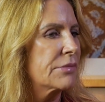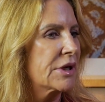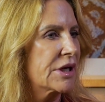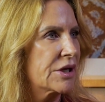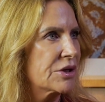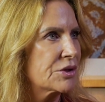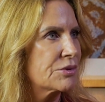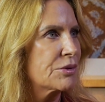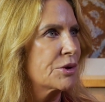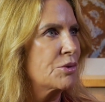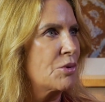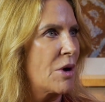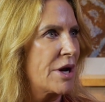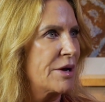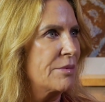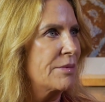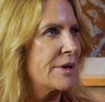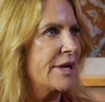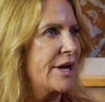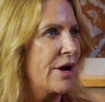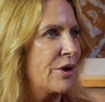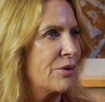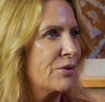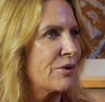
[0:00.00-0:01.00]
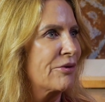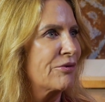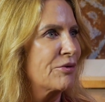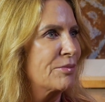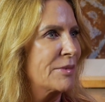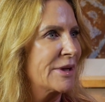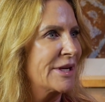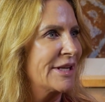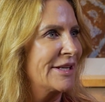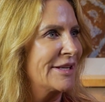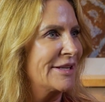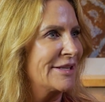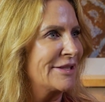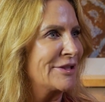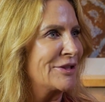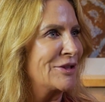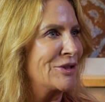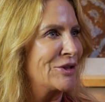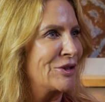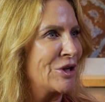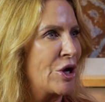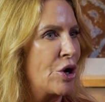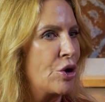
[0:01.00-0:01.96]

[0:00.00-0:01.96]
because we want to be out where everybody is.